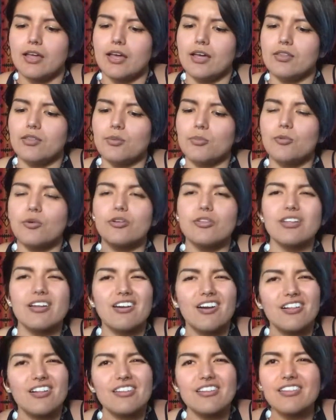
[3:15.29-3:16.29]
And the more
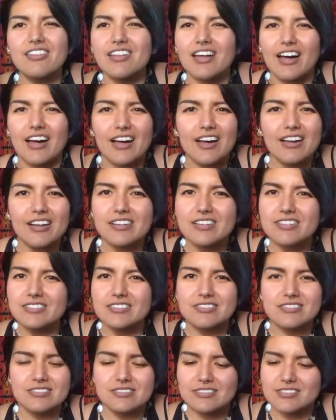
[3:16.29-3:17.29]
that all of that
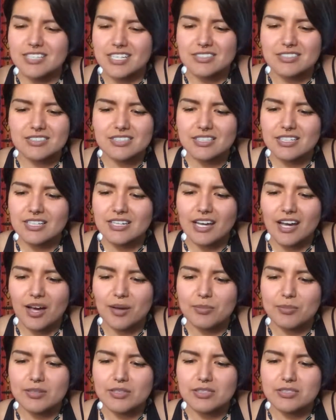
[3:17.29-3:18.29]
density
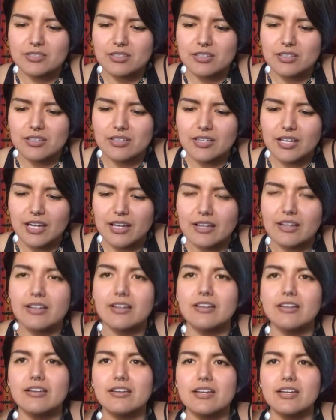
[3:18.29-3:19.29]
happens, all of that
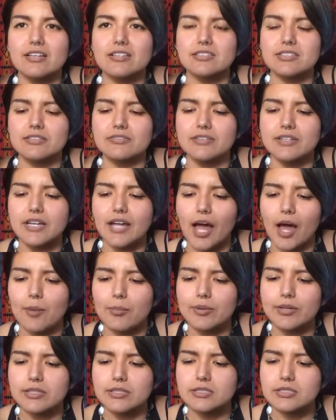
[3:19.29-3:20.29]
negativity
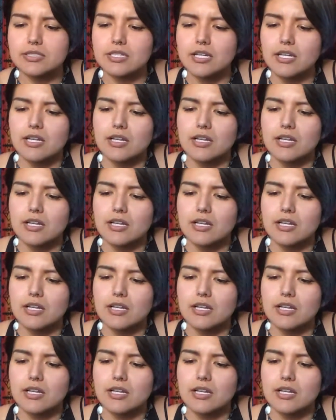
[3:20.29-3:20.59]
happens,